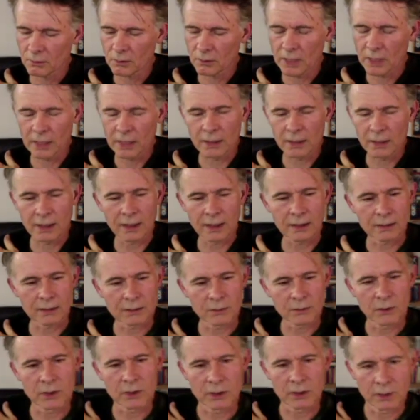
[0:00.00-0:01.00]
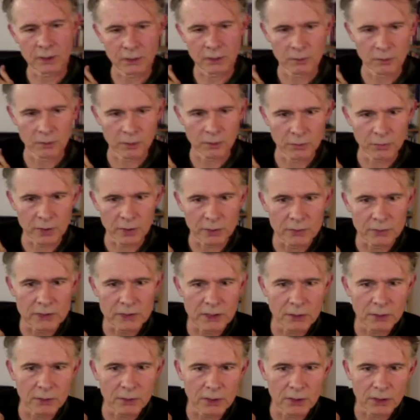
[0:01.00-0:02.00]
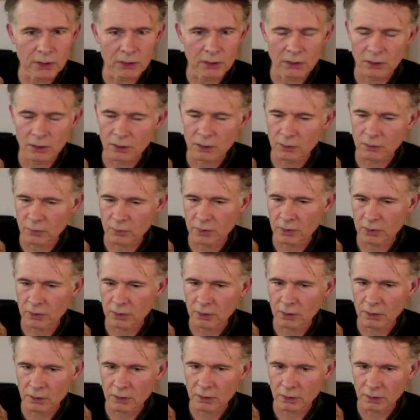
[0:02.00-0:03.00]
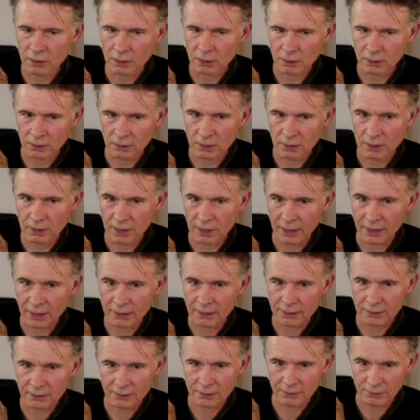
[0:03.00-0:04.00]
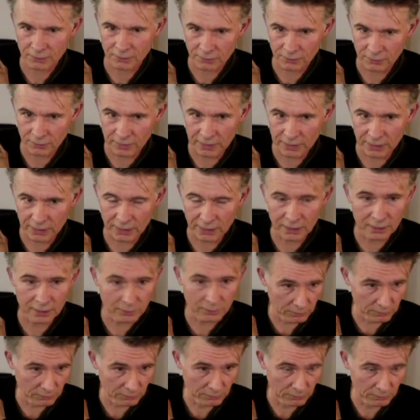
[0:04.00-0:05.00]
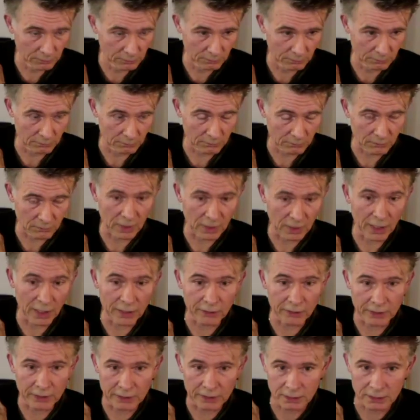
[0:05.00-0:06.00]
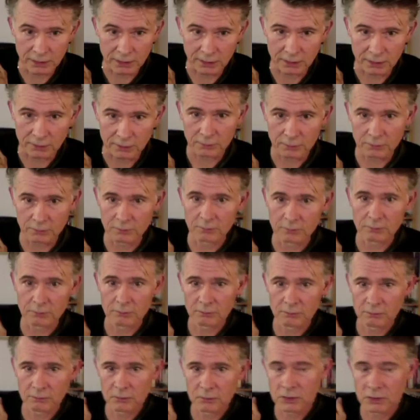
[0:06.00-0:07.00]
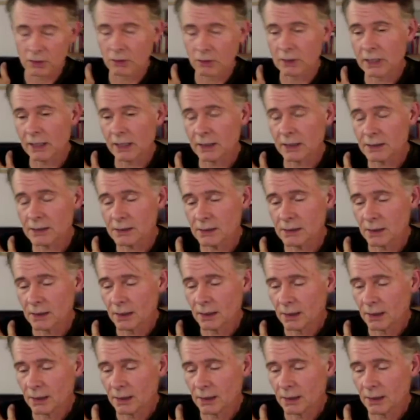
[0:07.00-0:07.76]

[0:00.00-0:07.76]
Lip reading: And that's what in BMC we call that feeling currenting. So it's